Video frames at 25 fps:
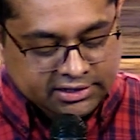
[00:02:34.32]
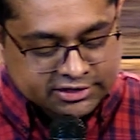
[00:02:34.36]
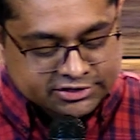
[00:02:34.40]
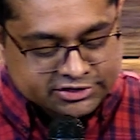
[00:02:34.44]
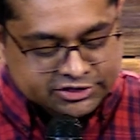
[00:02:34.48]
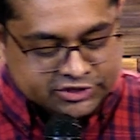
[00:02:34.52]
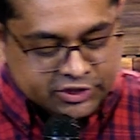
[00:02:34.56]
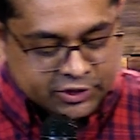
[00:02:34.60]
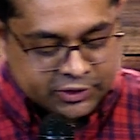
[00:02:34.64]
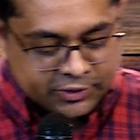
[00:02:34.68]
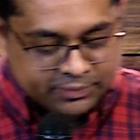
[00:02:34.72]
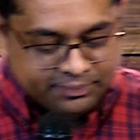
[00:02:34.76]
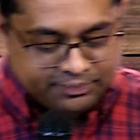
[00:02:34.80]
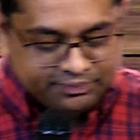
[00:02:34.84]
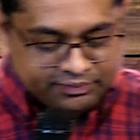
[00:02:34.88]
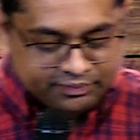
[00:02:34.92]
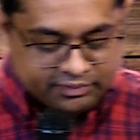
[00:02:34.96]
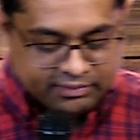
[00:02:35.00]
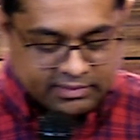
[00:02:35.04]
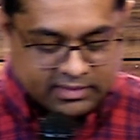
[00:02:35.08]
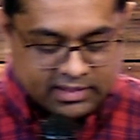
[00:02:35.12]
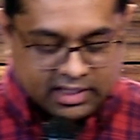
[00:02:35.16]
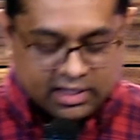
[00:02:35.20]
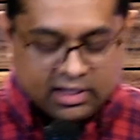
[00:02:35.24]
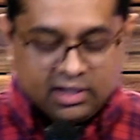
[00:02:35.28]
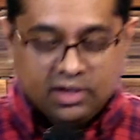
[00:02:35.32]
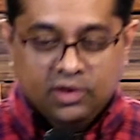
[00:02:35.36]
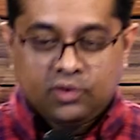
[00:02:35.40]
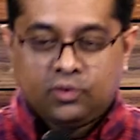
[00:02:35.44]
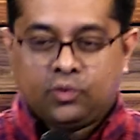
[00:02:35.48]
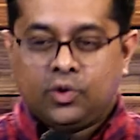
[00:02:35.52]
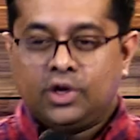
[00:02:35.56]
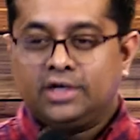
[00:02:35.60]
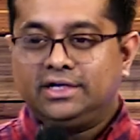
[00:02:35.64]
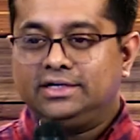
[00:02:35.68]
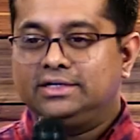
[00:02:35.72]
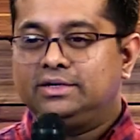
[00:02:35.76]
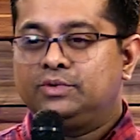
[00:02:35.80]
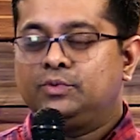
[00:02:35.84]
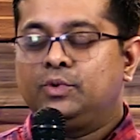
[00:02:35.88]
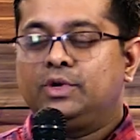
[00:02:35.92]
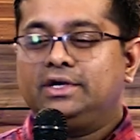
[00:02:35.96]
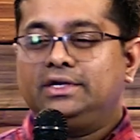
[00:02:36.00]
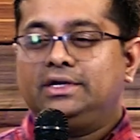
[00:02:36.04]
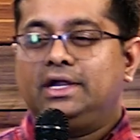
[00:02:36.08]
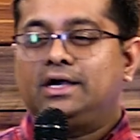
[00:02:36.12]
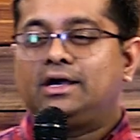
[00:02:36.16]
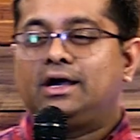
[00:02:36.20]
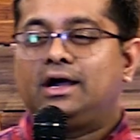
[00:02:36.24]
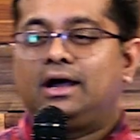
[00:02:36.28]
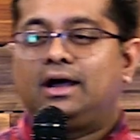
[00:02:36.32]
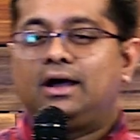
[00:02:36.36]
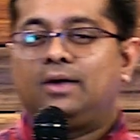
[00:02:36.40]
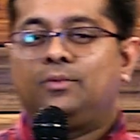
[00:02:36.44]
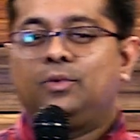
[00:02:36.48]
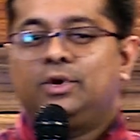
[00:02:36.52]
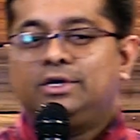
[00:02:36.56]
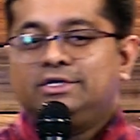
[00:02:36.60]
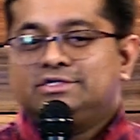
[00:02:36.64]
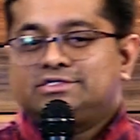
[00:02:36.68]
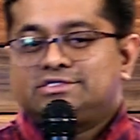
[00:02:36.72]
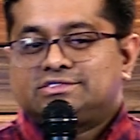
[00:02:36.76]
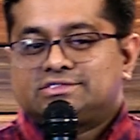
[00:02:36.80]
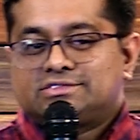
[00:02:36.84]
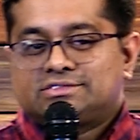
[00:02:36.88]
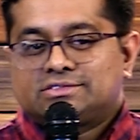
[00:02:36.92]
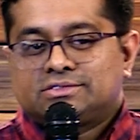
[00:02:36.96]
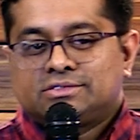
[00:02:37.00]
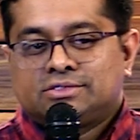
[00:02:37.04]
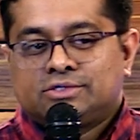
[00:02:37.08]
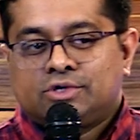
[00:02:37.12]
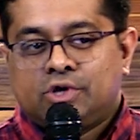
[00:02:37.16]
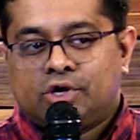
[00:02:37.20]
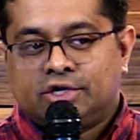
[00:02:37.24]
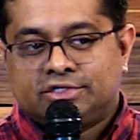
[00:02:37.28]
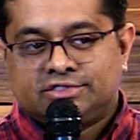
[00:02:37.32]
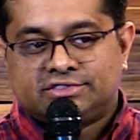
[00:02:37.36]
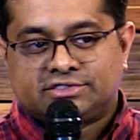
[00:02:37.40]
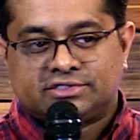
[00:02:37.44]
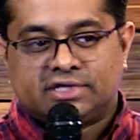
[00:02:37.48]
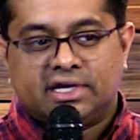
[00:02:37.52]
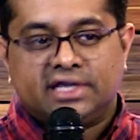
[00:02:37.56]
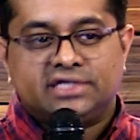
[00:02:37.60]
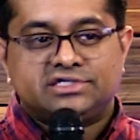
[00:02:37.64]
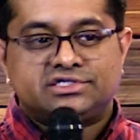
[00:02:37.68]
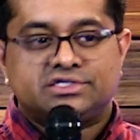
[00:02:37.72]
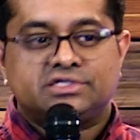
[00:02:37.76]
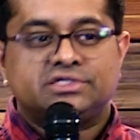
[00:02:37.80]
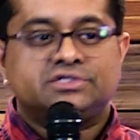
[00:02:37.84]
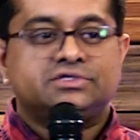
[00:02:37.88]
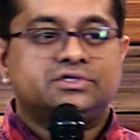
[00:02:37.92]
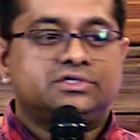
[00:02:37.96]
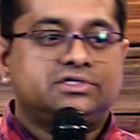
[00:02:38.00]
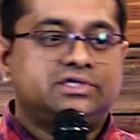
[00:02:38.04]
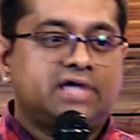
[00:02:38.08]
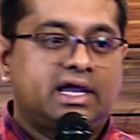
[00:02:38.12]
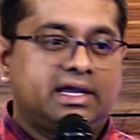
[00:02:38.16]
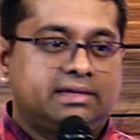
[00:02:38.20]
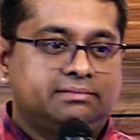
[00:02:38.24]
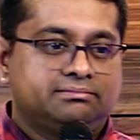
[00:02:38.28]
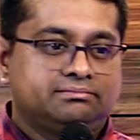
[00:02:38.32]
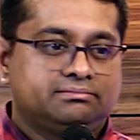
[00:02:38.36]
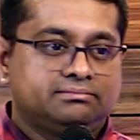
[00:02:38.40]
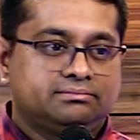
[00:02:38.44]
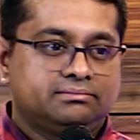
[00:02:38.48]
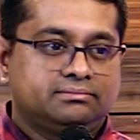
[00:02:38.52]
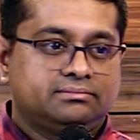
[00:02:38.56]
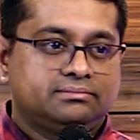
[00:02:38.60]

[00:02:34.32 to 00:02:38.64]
So, what is God's relation to time?